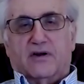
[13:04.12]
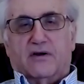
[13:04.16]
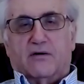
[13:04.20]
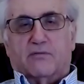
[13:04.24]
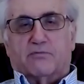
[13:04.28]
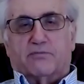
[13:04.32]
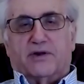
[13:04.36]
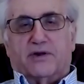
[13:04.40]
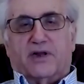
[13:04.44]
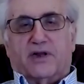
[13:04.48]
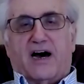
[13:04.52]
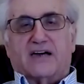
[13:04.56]

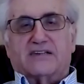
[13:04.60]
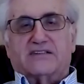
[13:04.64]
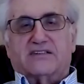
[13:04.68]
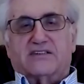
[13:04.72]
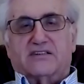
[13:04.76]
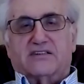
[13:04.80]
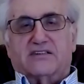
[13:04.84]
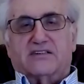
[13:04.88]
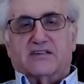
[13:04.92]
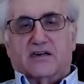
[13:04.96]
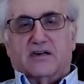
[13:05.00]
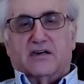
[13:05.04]

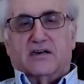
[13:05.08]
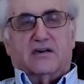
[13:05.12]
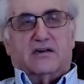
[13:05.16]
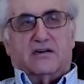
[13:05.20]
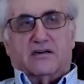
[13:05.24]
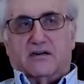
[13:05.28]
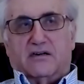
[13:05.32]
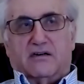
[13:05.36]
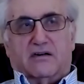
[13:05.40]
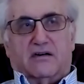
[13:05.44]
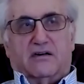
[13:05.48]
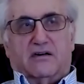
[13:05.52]
plus
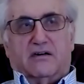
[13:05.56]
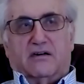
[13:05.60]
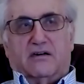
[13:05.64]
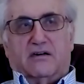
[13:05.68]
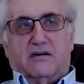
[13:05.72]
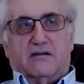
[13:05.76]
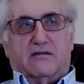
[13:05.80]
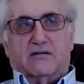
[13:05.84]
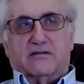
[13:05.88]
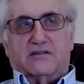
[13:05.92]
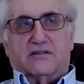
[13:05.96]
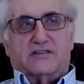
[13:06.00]

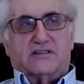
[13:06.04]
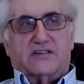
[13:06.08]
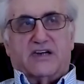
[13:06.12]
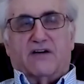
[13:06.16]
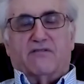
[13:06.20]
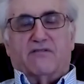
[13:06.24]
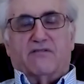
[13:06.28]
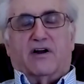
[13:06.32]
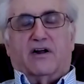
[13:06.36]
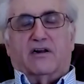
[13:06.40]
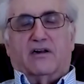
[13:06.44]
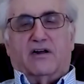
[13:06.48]

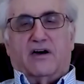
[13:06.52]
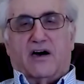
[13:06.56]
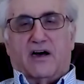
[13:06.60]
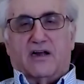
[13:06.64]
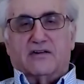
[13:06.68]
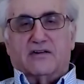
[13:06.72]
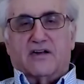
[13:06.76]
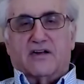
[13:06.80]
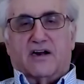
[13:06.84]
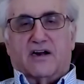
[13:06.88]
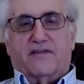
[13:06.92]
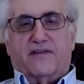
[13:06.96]
several
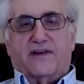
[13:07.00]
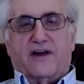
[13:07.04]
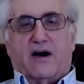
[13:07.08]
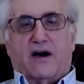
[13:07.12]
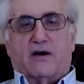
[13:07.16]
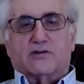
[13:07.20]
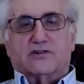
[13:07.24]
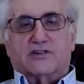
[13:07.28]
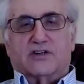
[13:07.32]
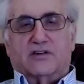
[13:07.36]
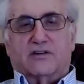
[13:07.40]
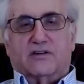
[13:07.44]

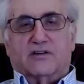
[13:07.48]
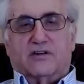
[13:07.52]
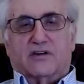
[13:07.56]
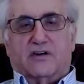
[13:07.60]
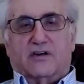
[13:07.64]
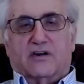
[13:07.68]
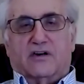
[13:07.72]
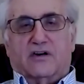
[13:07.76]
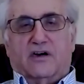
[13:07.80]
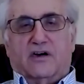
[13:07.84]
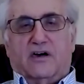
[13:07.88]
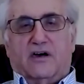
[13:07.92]

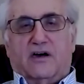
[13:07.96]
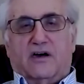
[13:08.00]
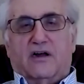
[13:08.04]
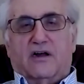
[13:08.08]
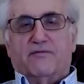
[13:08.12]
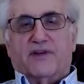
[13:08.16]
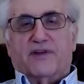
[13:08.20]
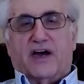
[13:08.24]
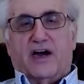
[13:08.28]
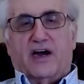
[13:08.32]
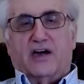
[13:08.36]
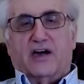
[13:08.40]
$100,000
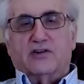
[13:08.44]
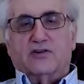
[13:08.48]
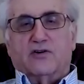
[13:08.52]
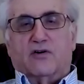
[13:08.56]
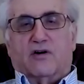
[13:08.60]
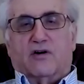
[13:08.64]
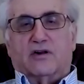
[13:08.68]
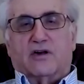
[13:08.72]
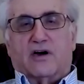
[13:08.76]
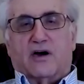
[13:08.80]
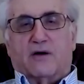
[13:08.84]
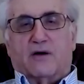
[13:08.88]

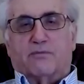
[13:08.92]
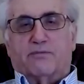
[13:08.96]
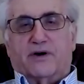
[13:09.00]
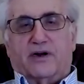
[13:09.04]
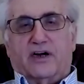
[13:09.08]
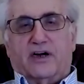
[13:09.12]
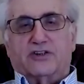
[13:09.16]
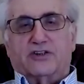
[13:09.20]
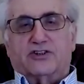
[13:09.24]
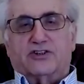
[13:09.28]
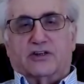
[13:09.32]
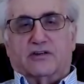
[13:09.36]
annual
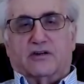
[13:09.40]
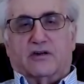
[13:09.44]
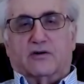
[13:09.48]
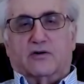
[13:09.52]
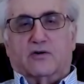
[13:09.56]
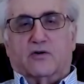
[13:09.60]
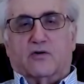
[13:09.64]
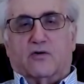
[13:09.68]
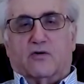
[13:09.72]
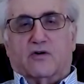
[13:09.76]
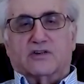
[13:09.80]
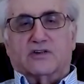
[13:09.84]

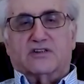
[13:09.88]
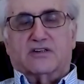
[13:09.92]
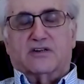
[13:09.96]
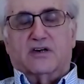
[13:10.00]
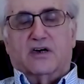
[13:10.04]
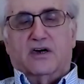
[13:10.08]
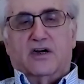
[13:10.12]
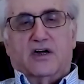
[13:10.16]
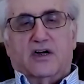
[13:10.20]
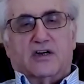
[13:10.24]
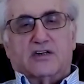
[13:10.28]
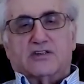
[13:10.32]
operational cost.
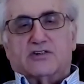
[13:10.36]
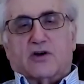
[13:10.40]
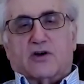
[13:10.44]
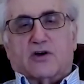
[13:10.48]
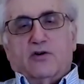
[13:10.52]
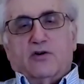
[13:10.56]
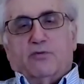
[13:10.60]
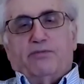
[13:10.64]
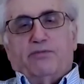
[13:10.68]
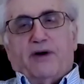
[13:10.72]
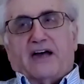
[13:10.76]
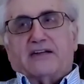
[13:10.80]
So
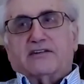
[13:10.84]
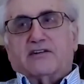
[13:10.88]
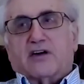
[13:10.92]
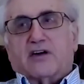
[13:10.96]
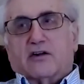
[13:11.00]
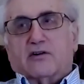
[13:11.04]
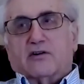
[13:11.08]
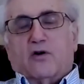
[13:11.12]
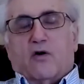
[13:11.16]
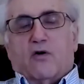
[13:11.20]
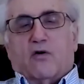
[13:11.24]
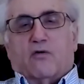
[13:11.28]
you better
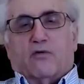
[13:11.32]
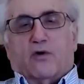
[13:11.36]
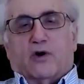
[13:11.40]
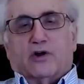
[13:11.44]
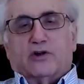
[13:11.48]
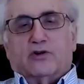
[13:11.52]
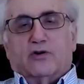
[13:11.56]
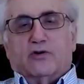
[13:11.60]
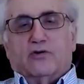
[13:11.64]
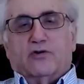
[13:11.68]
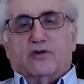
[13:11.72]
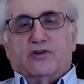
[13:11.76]
know
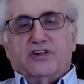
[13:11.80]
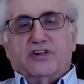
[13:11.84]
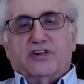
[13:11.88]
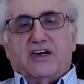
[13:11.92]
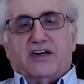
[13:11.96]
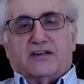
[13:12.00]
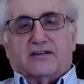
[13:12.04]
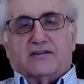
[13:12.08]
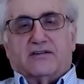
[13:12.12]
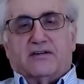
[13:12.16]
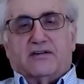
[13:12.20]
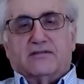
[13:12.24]
what do you
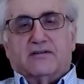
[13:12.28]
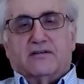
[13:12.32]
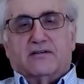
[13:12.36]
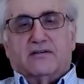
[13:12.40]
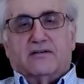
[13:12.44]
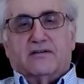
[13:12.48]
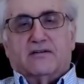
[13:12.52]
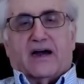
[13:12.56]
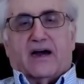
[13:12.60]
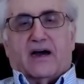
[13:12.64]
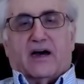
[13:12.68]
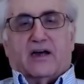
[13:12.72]
need.
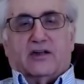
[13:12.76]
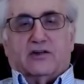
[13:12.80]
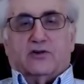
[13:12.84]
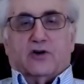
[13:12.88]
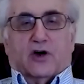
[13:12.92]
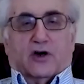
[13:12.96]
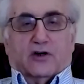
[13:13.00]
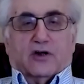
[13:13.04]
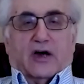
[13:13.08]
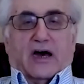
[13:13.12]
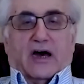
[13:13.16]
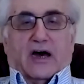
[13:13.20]

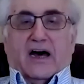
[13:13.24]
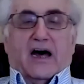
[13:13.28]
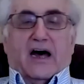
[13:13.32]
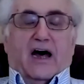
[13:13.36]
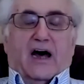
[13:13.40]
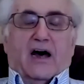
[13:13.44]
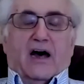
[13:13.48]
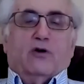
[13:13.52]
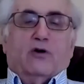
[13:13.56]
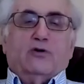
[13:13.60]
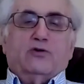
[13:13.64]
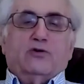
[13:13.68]

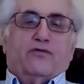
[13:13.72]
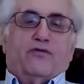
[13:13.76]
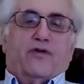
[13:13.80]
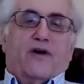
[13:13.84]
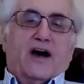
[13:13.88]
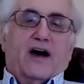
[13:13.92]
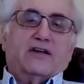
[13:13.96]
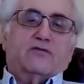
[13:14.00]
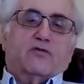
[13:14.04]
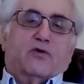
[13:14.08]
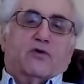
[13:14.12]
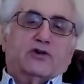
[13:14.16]
How to
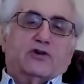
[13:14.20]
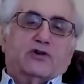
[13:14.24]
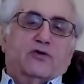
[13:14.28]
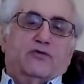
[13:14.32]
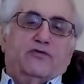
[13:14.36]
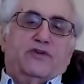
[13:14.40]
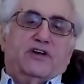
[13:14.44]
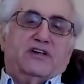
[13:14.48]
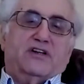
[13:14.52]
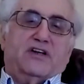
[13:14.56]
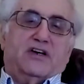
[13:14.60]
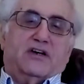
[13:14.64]
find what do
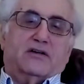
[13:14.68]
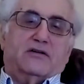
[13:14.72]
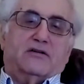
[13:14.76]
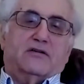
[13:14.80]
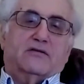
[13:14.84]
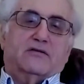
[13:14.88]
we need?